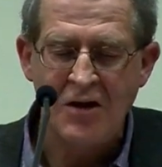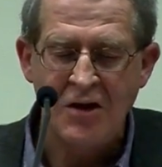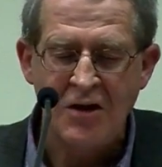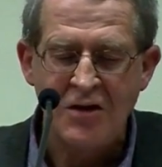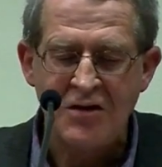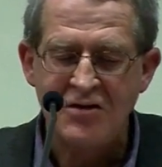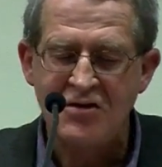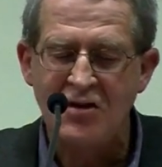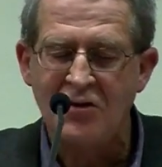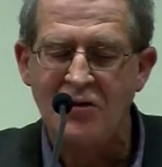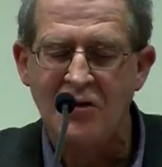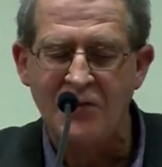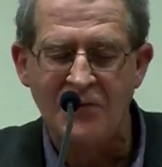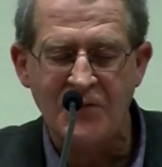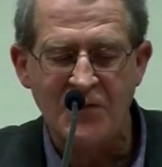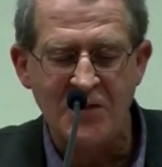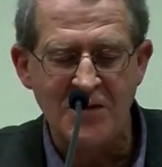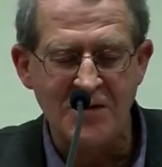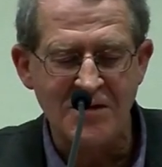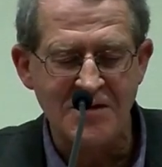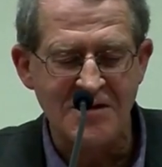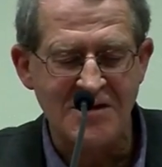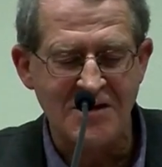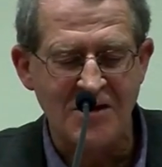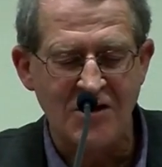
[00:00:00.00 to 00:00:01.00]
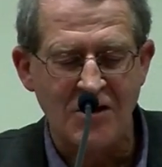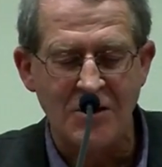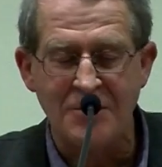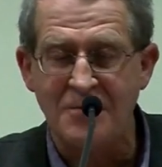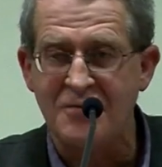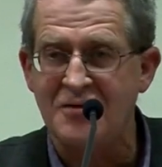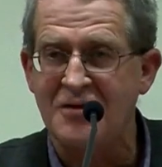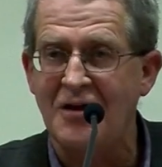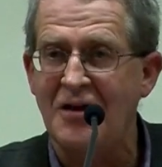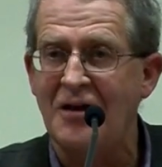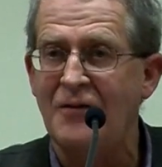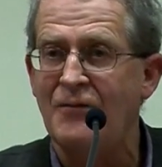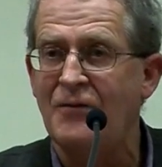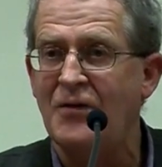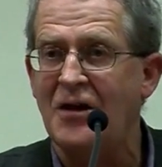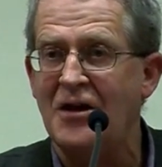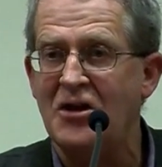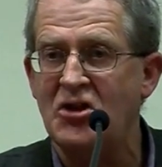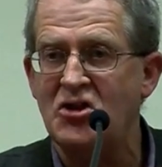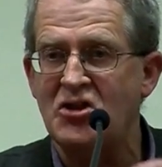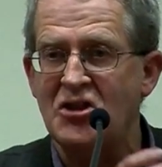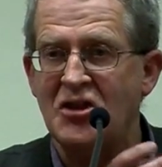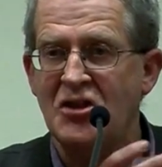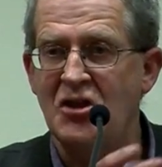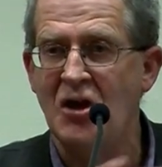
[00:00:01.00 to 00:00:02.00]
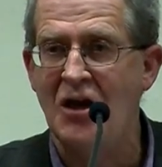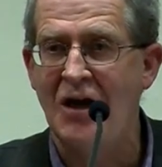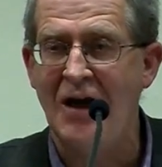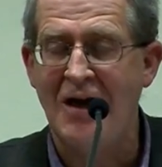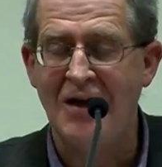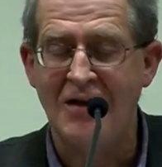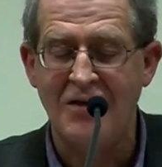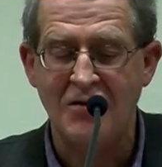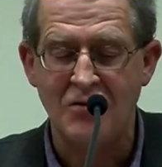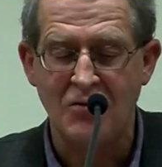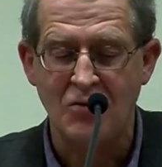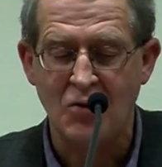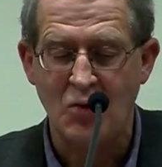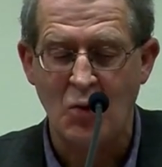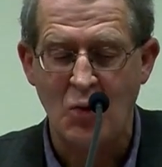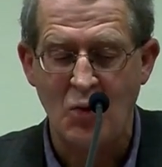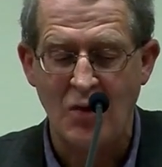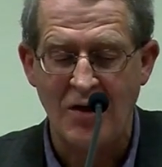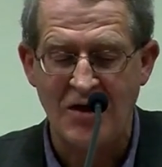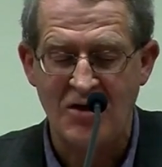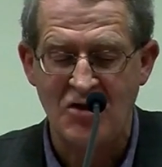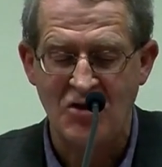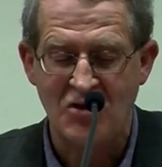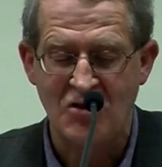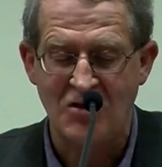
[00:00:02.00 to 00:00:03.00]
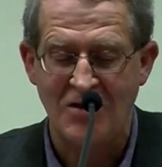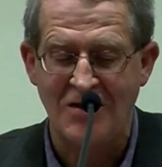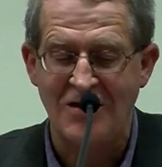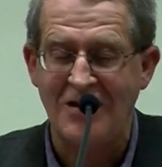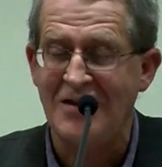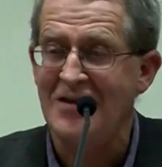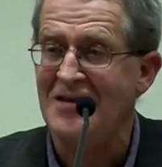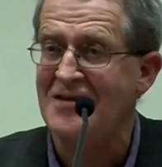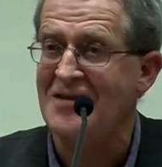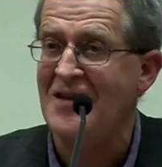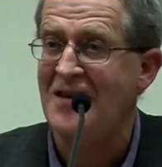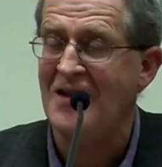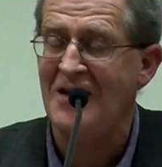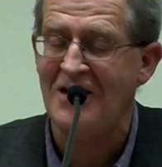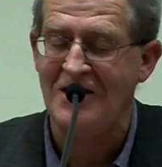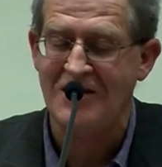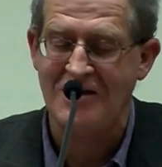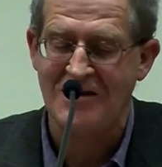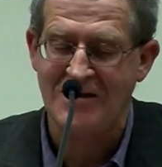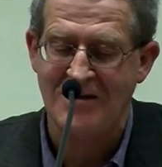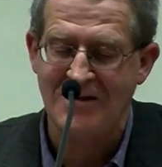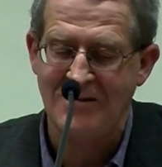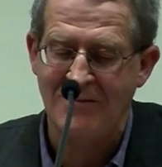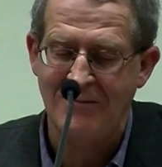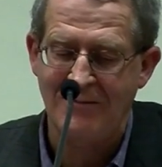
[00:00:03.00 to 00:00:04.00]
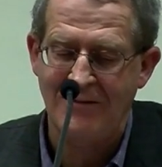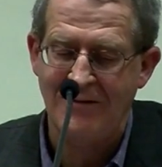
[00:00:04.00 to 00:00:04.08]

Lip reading: So the first observation and or question is this: